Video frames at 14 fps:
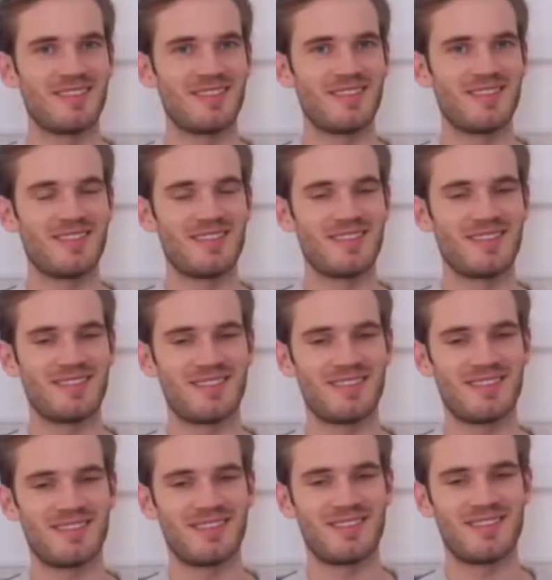
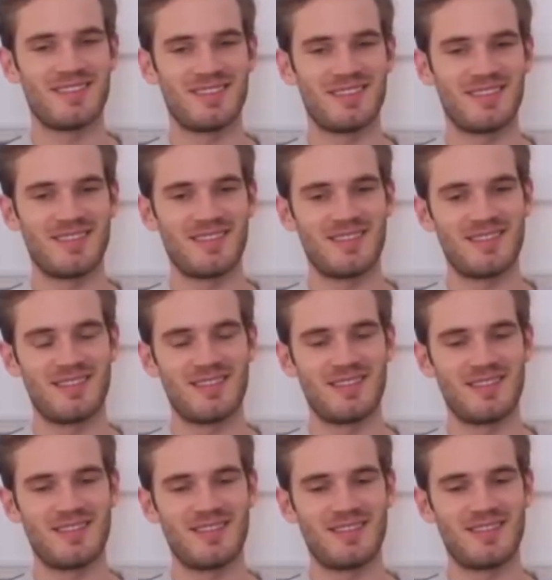
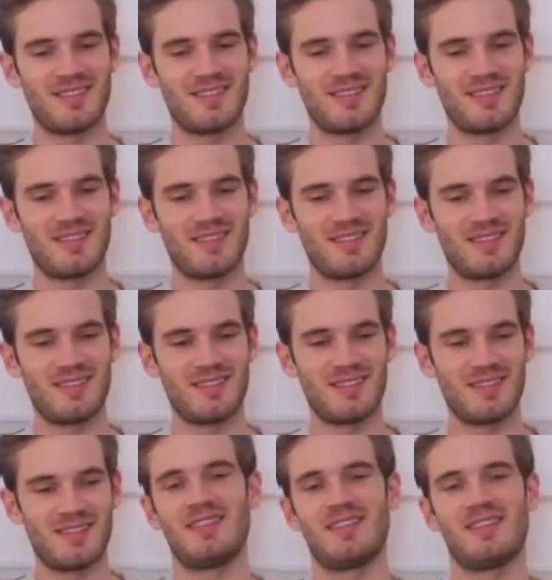
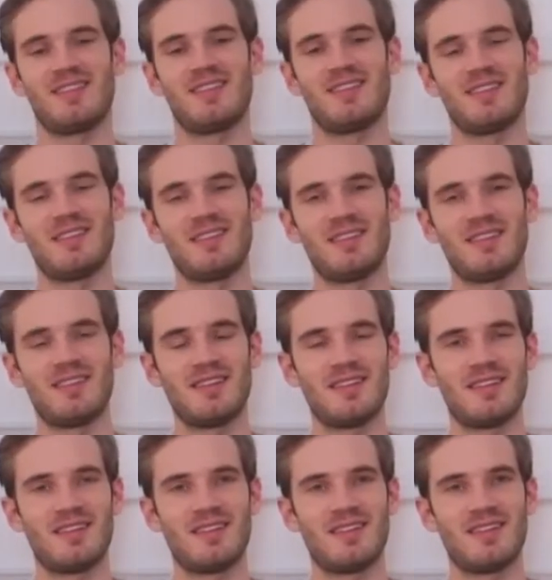
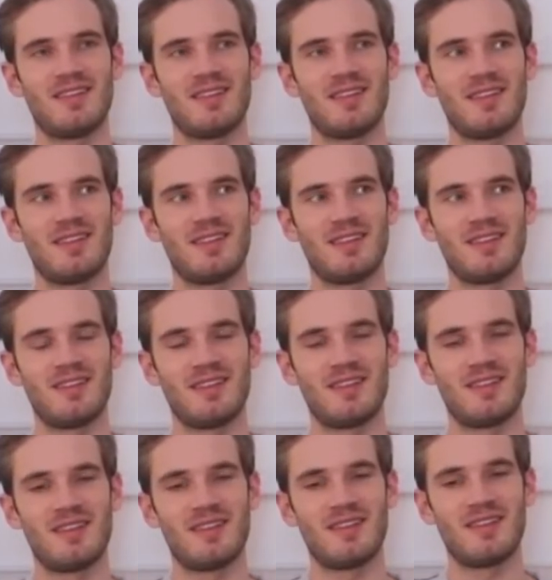
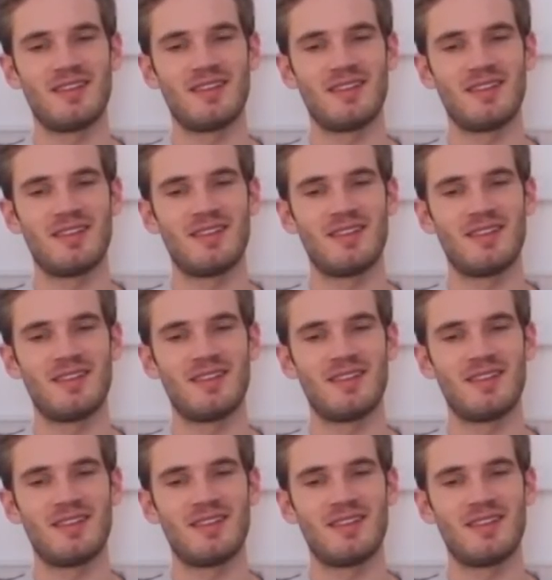(silent)